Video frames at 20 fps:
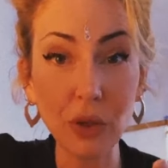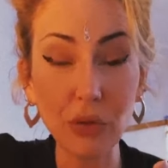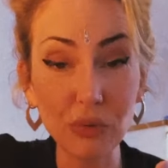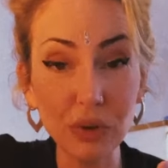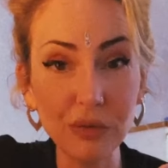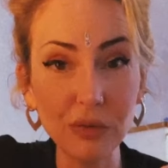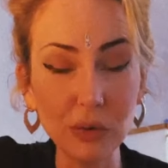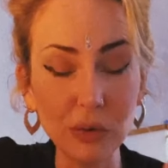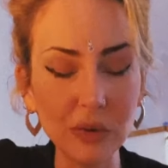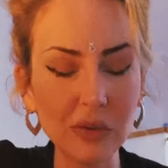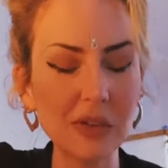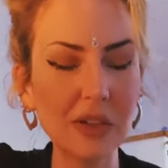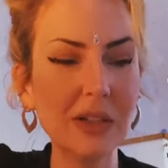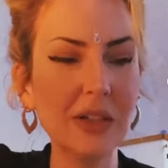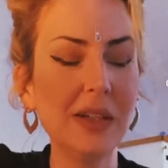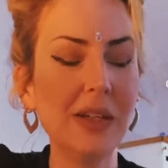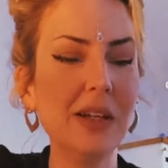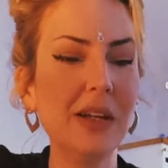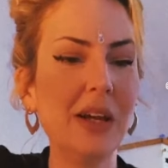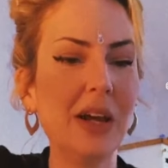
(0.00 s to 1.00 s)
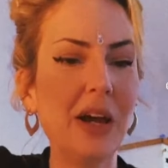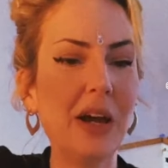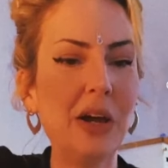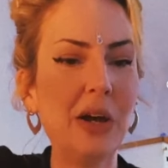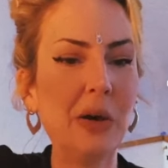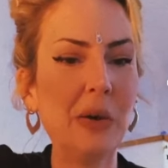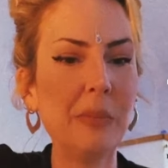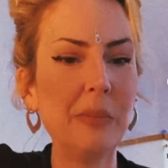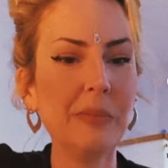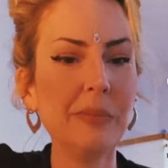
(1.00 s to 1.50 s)
three fours,
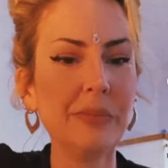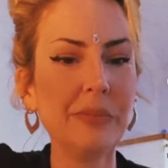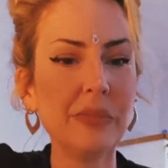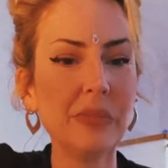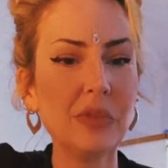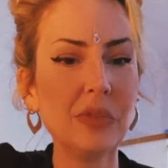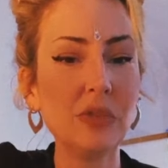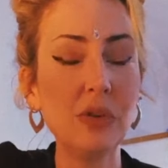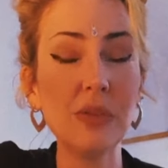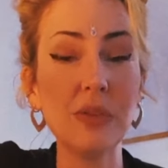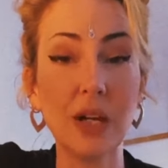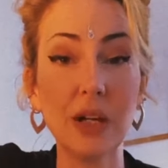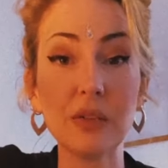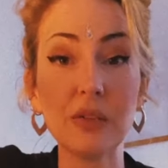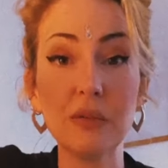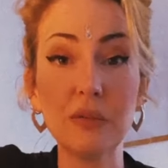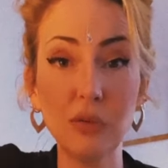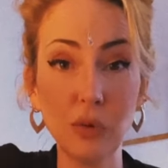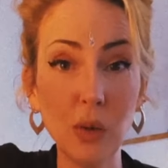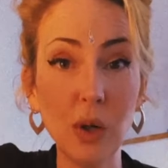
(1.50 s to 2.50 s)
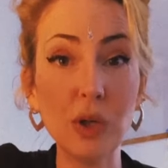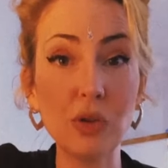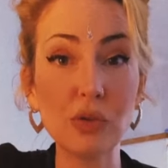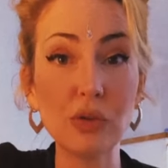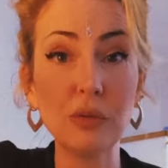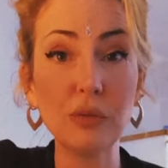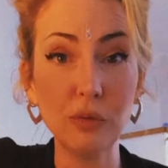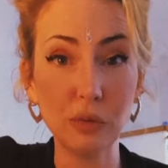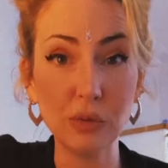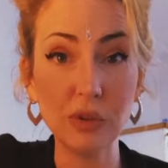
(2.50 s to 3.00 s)
um,
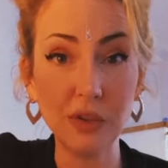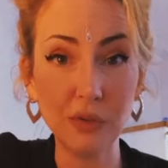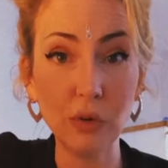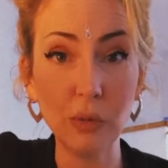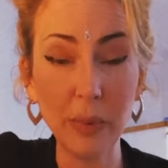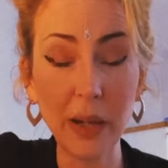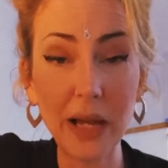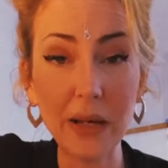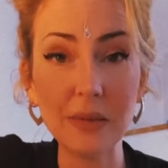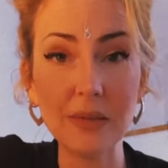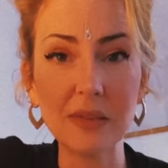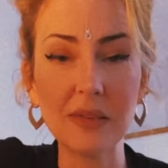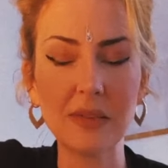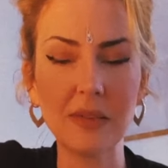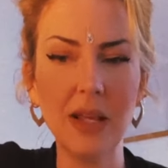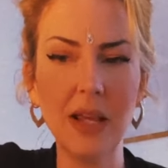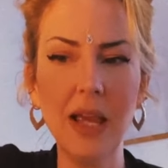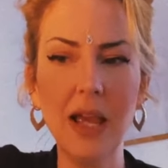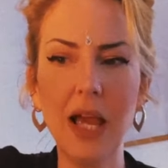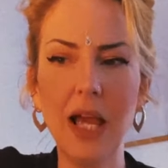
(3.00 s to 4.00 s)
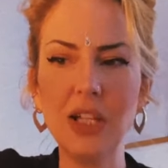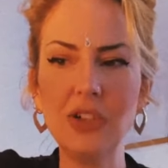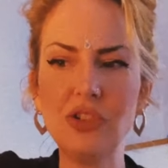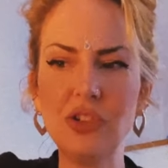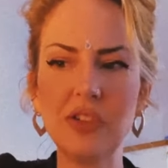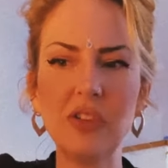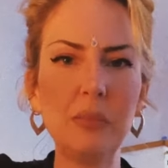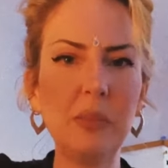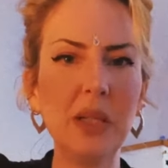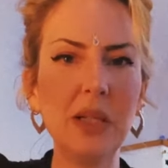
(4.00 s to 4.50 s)
£2,444 had
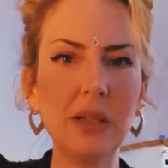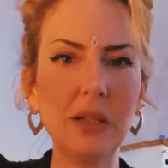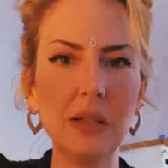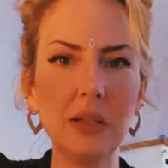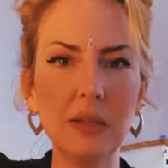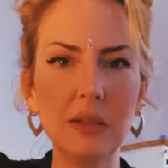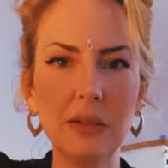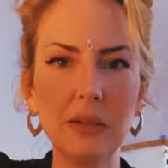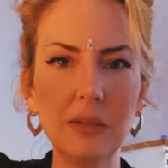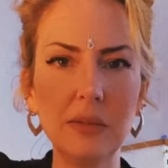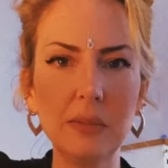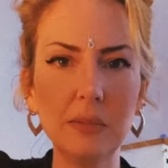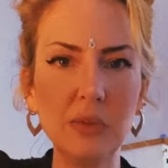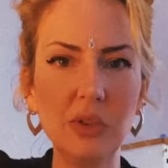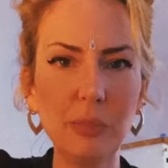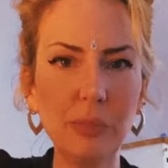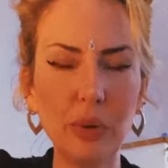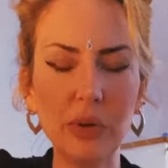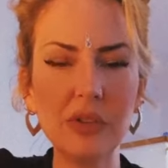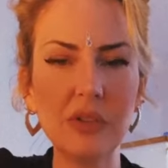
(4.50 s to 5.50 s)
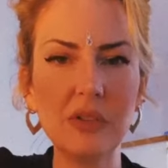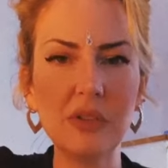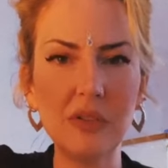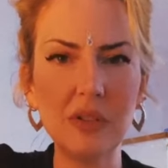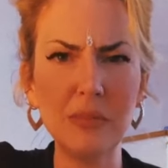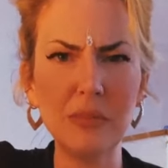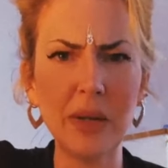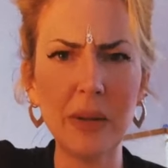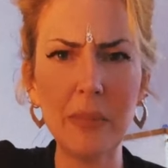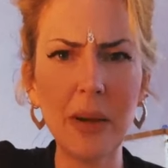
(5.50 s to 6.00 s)
just been
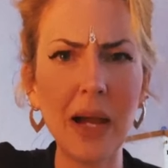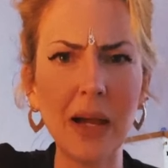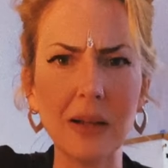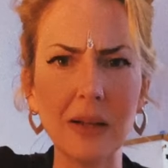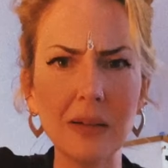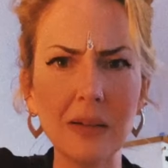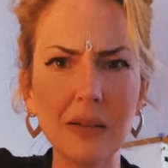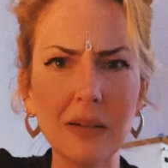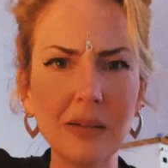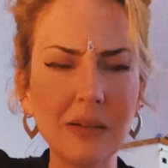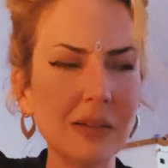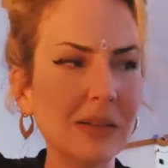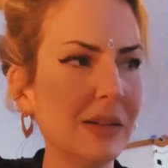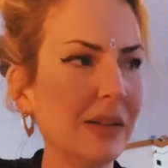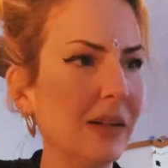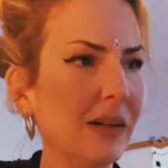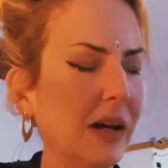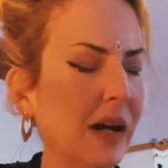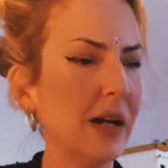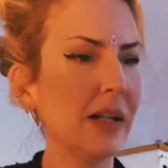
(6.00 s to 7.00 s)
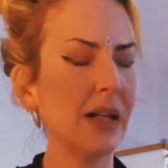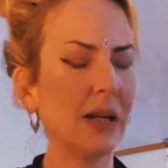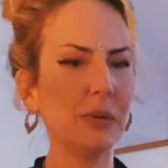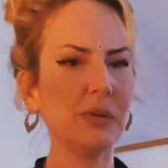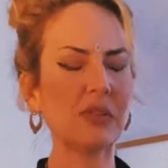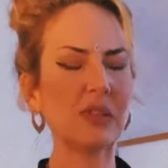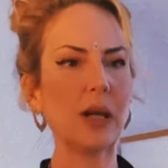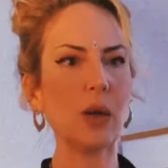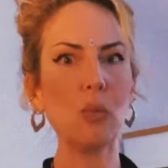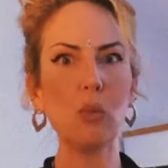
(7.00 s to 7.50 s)
deposited in my bank. And I
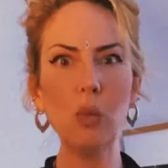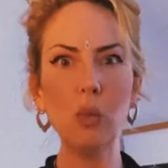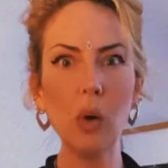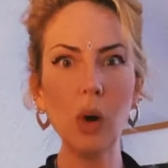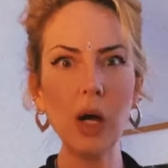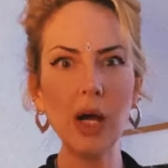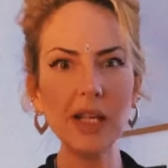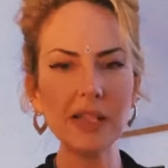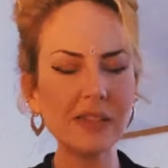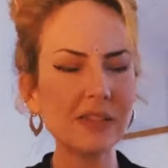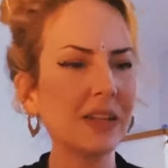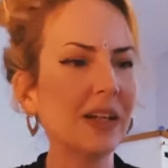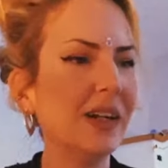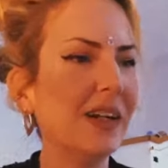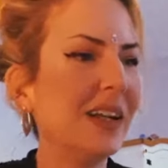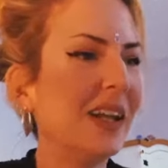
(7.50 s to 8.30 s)
was like, what?